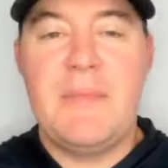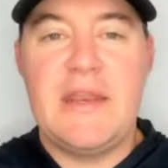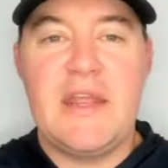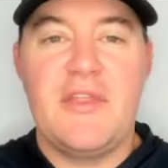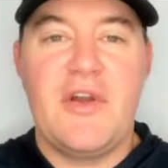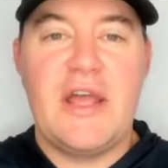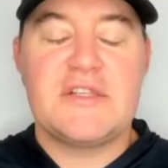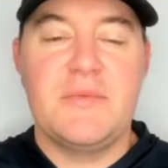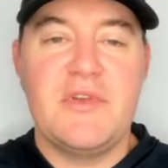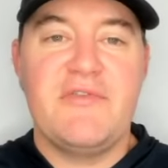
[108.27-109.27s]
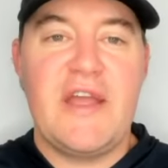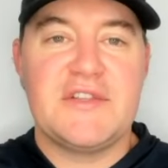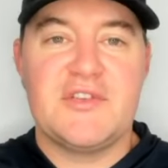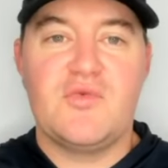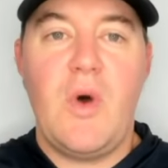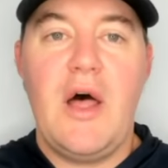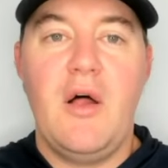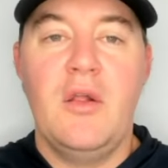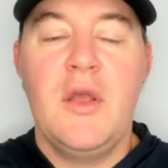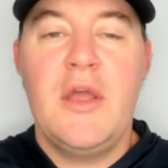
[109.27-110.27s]
many other SMU fans as
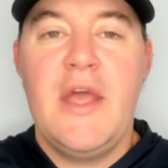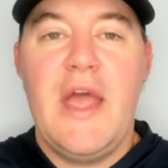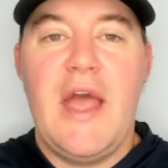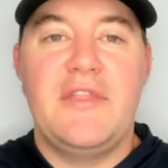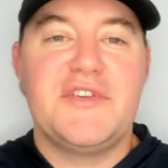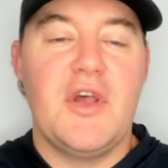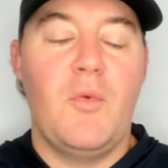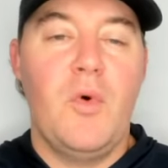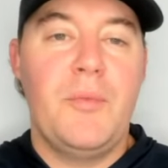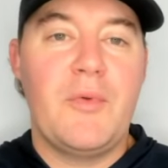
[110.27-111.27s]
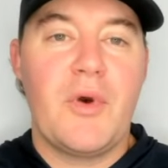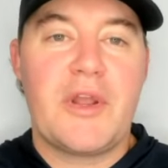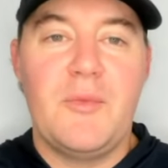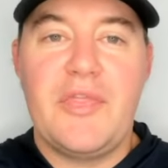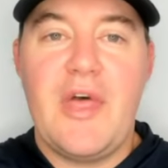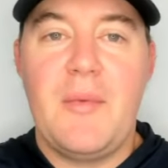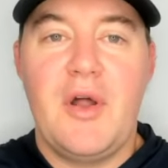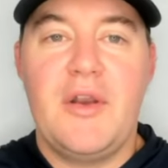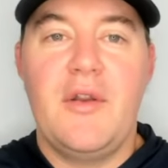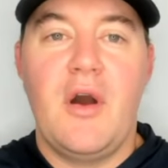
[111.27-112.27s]
well. And so we'll be working with them
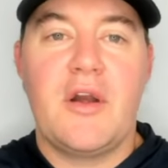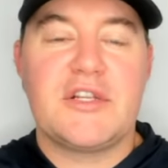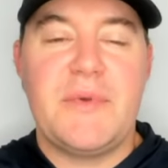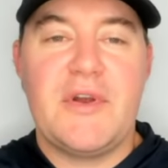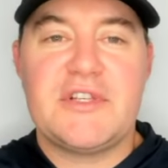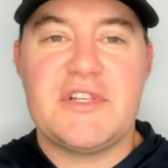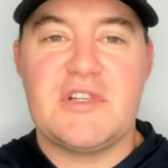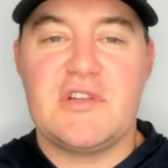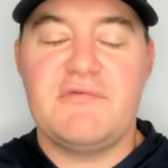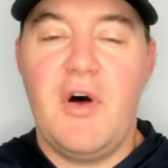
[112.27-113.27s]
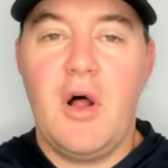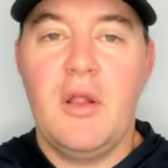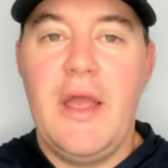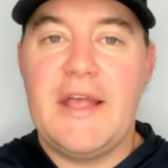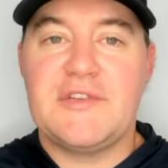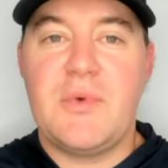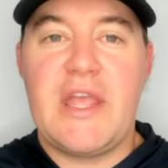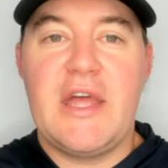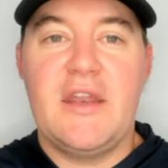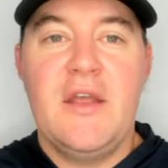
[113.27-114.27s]
on our experiences this fall as we
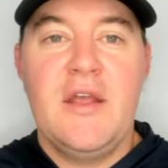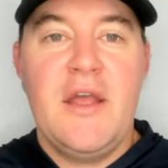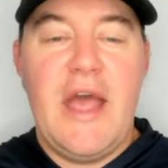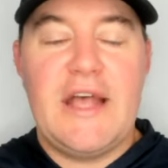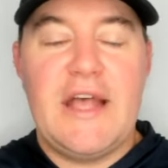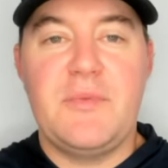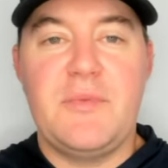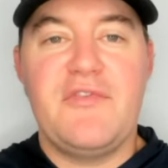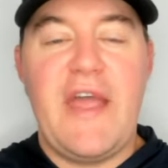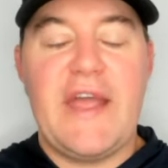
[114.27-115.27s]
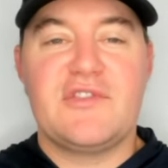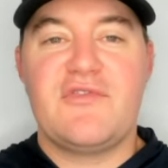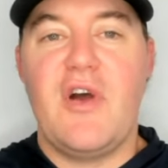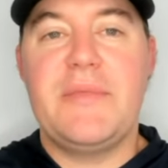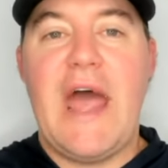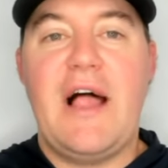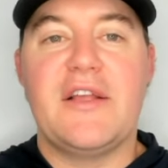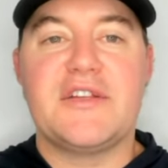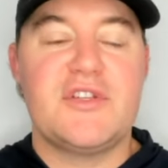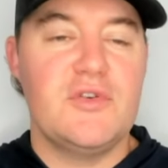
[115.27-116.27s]
get SMU fans from
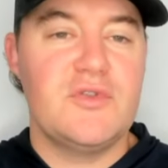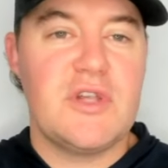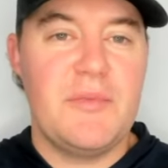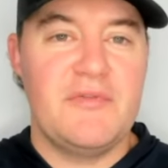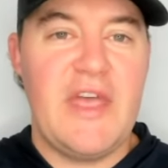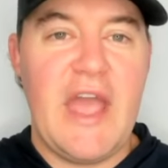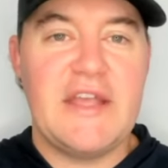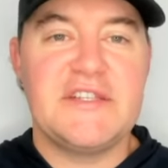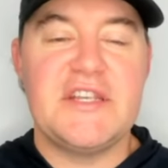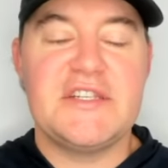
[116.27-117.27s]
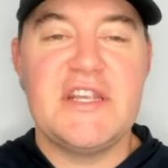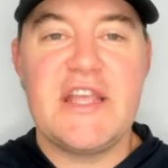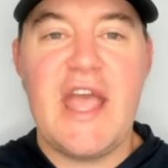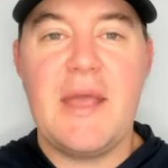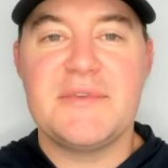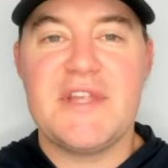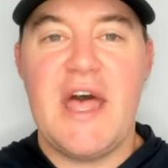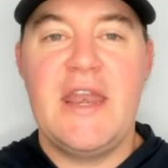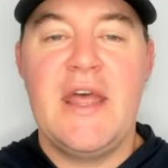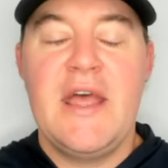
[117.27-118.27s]
Dallas to some of the ACC games
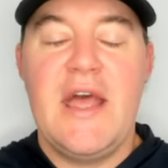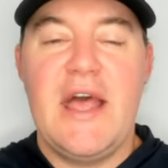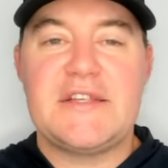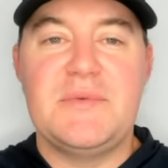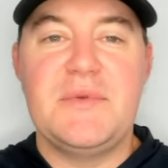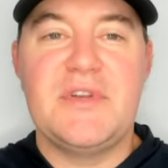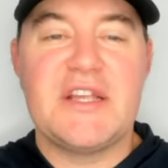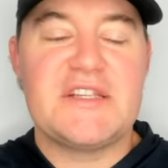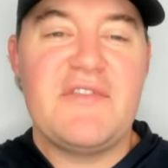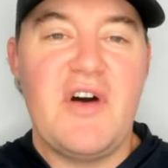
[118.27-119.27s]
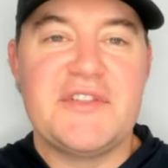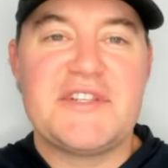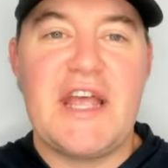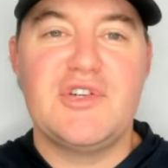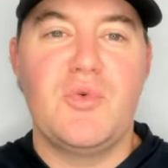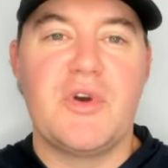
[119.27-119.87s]
that SMU does have on the schedule. We're